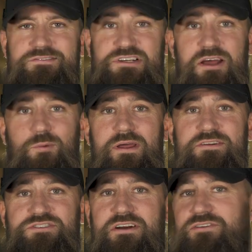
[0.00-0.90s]
John Wayne
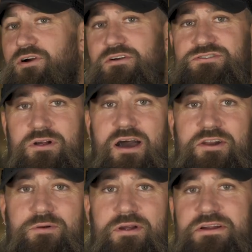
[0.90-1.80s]
and Chuck Norris are
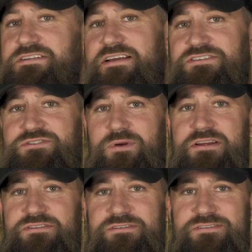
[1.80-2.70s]
honorary Texas
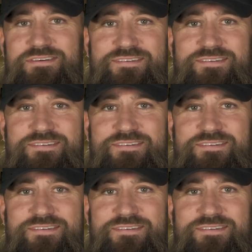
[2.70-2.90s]
Rangers.